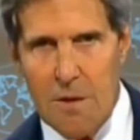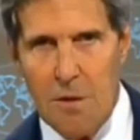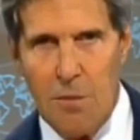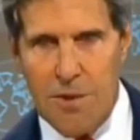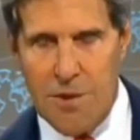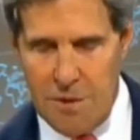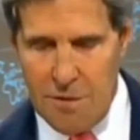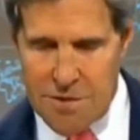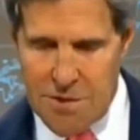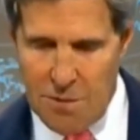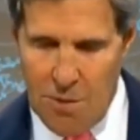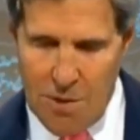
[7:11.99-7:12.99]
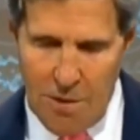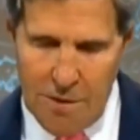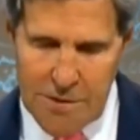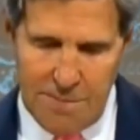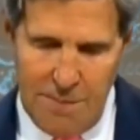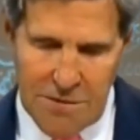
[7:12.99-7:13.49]
who would use the
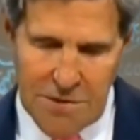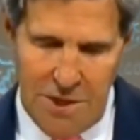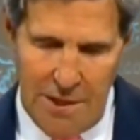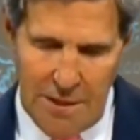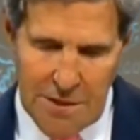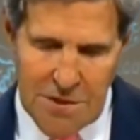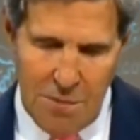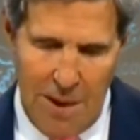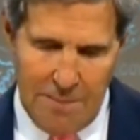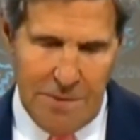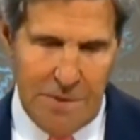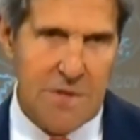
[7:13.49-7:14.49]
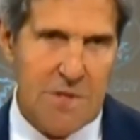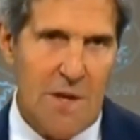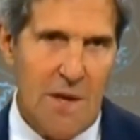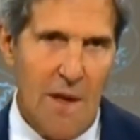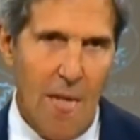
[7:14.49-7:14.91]
world's most heinous weapons